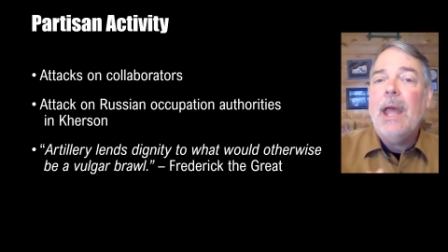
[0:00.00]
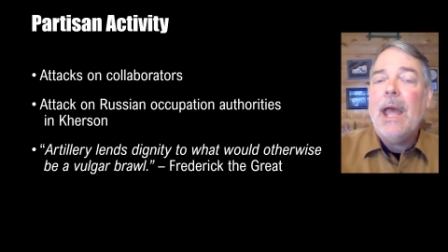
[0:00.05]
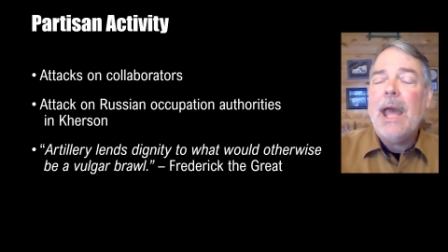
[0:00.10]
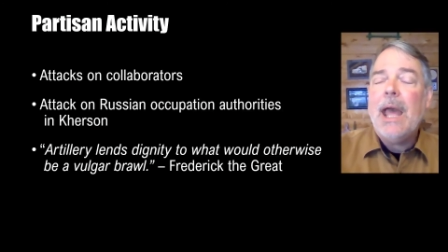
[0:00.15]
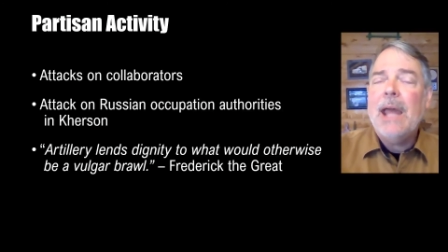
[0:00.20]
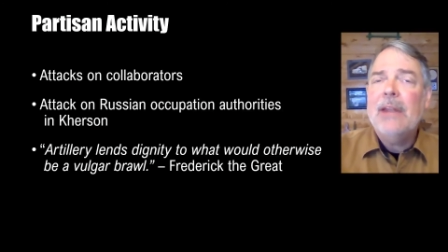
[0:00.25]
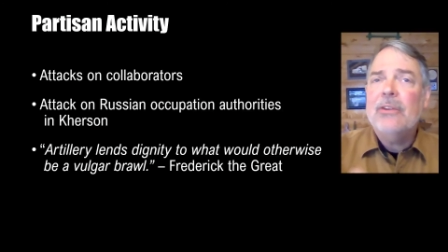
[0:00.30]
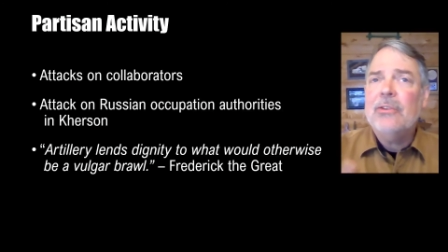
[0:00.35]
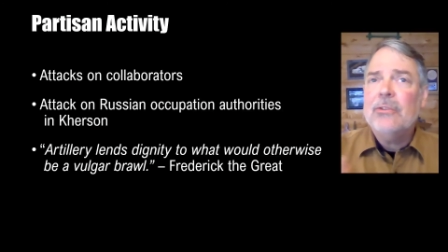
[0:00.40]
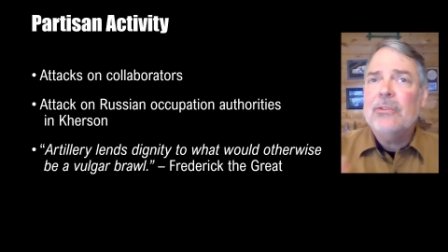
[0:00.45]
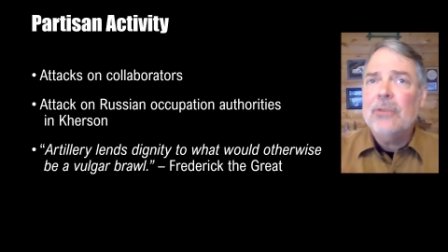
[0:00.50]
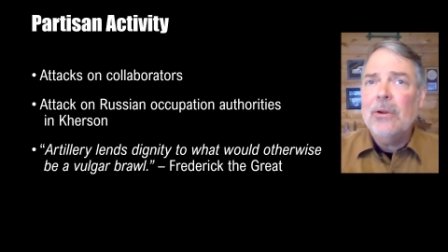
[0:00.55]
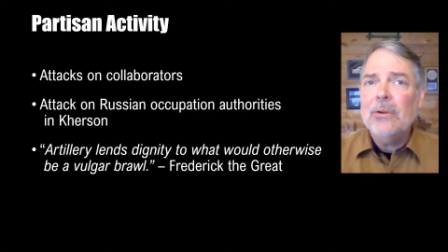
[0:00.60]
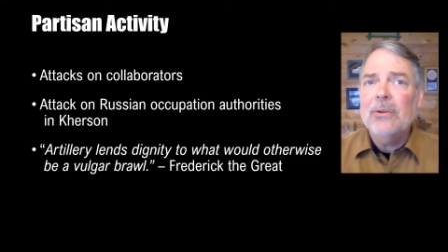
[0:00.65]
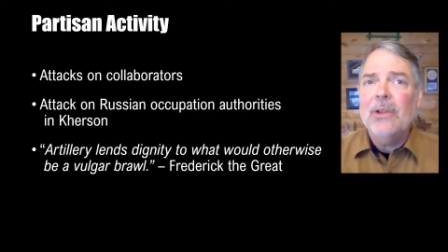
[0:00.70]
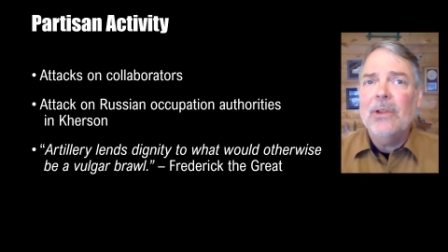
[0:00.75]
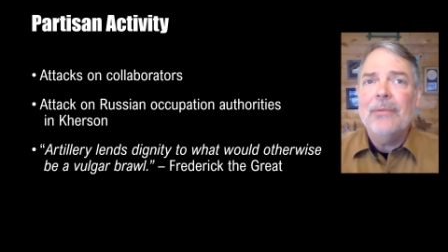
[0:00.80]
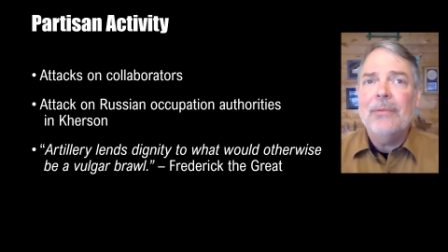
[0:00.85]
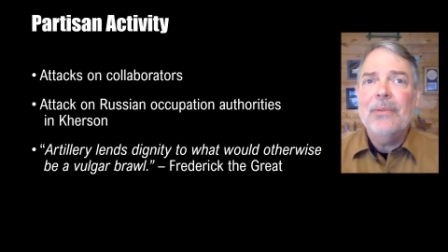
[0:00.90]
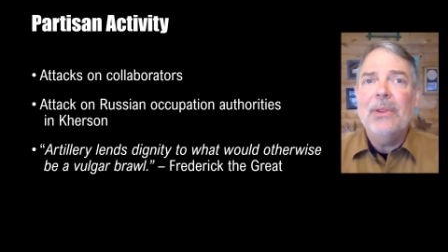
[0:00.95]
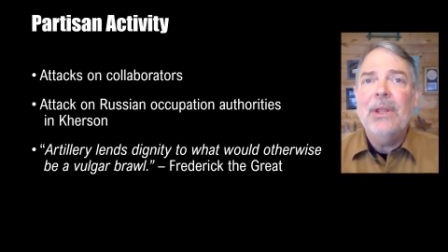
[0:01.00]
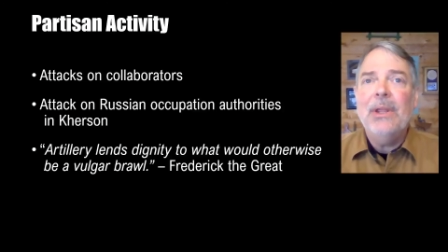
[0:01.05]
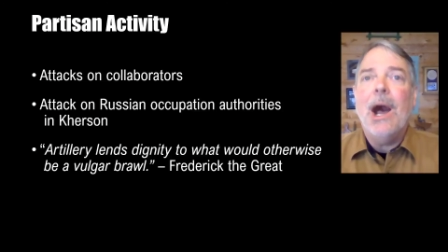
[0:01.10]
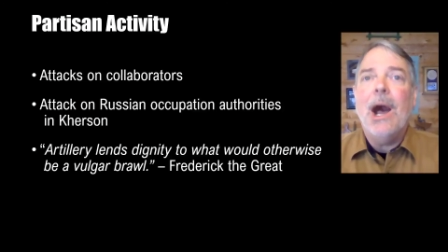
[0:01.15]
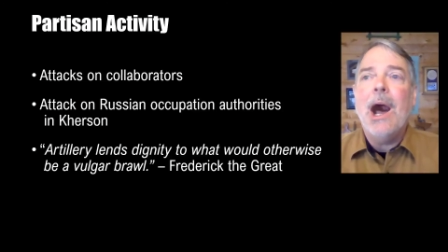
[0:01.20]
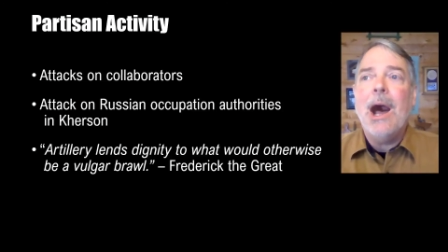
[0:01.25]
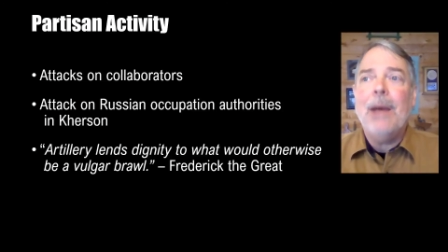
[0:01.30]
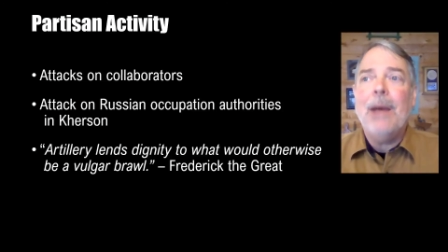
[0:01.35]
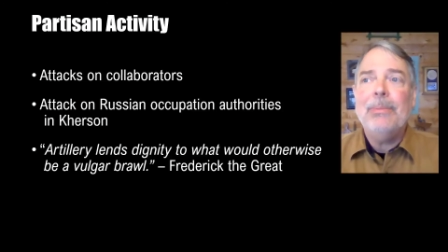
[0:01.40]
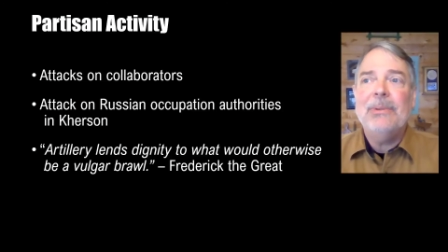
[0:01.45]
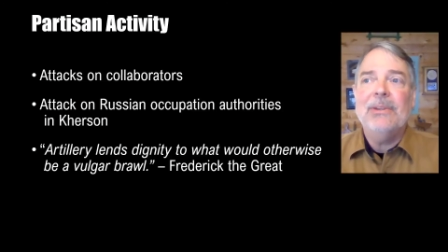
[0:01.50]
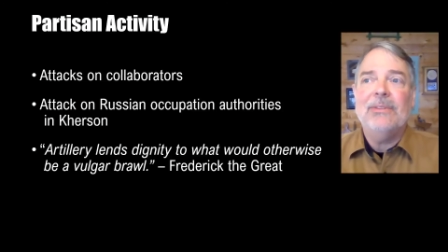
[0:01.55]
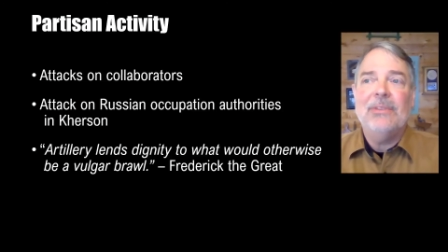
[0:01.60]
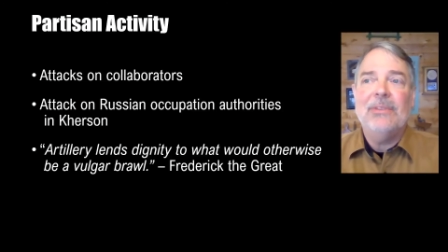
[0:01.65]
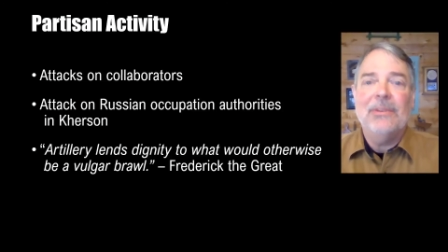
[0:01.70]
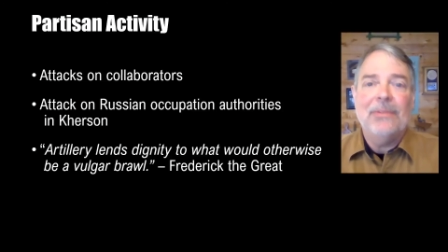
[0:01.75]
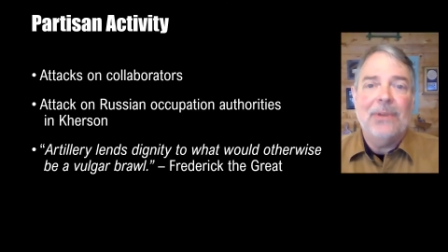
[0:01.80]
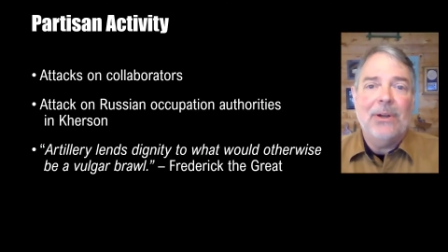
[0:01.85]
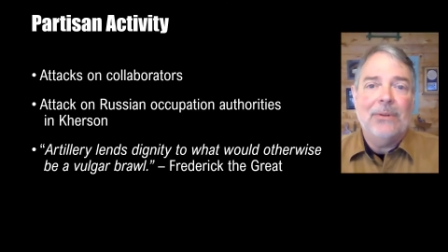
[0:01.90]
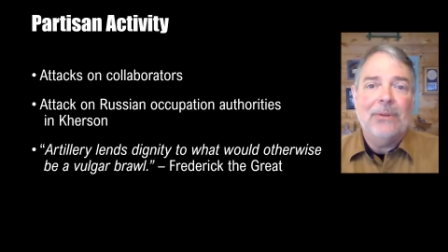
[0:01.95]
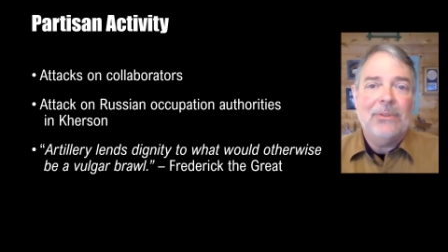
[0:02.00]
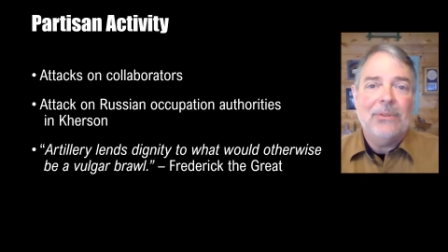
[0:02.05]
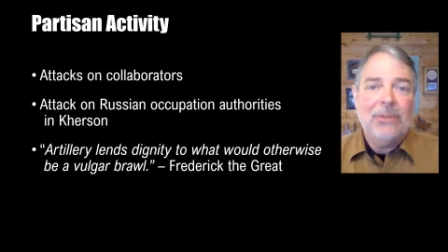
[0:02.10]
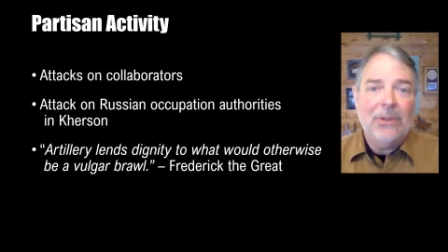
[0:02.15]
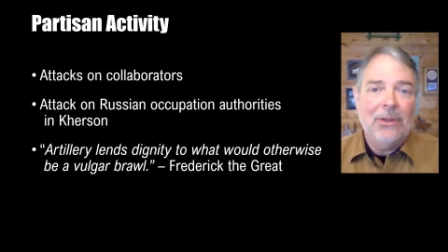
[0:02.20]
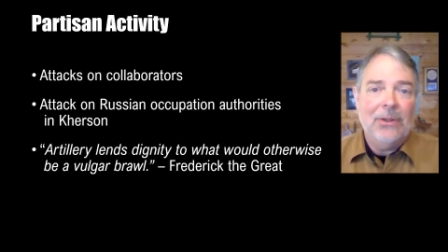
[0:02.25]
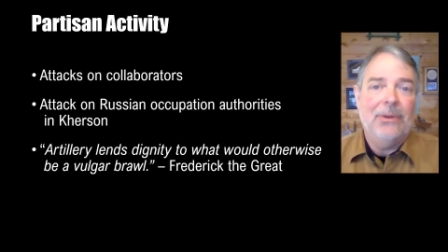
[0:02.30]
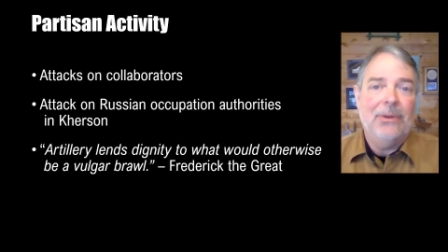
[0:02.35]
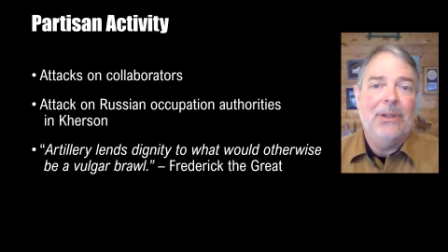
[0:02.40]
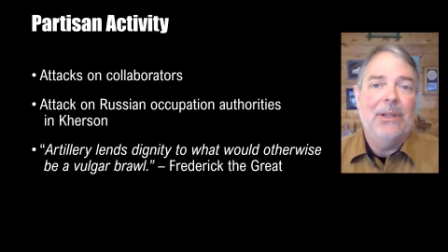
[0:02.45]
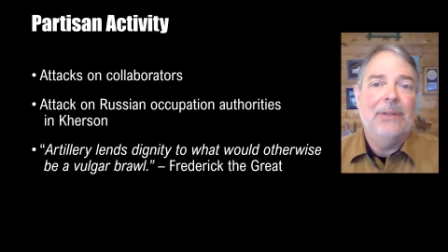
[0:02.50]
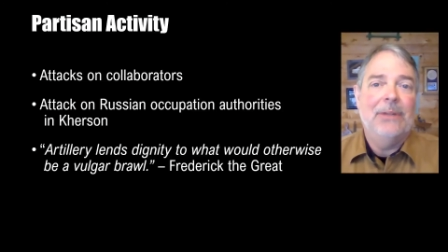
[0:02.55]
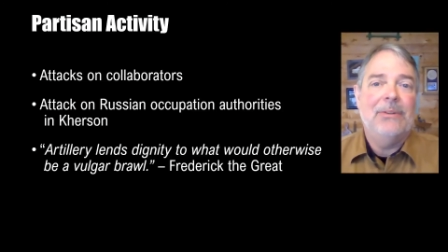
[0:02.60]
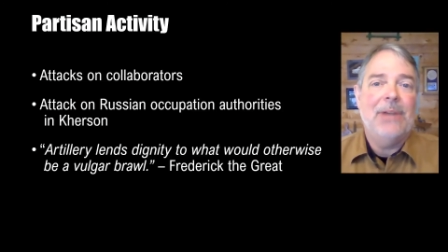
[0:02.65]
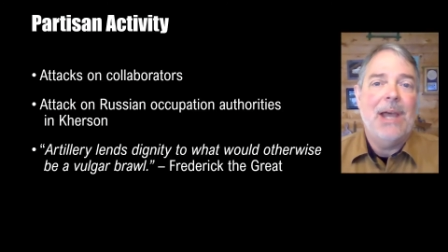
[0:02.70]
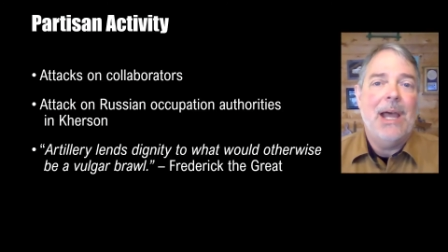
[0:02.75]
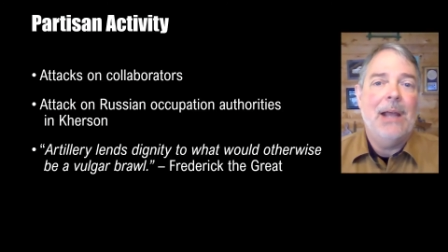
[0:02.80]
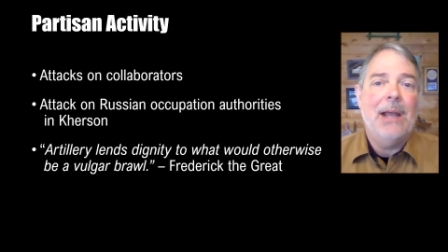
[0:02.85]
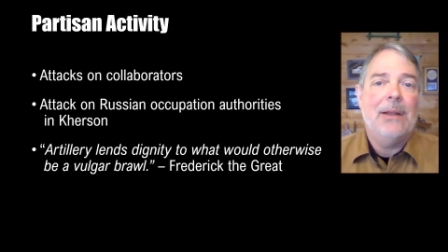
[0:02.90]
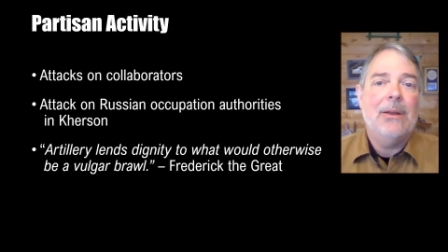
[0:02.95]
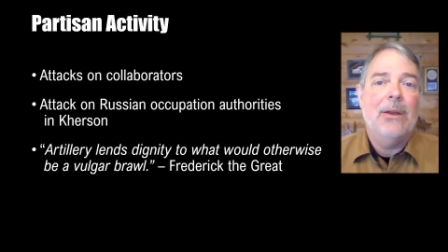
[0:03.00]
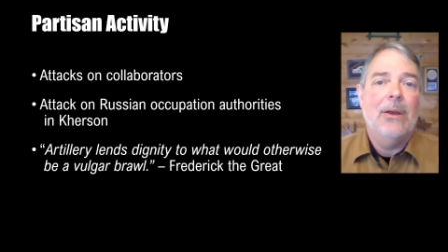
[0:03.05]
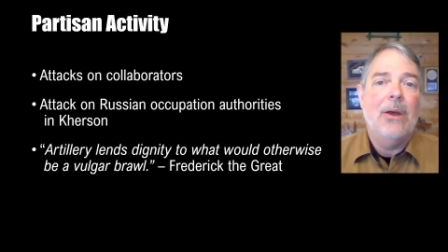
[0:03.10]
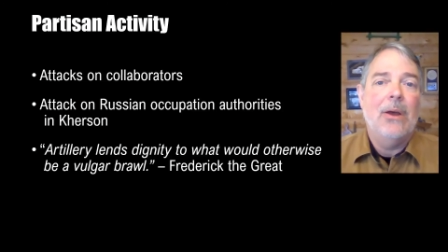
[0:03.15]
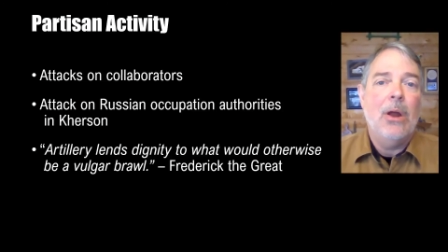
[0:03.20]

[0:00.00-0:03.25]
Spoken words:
at a certain level, the optics of an artillery attack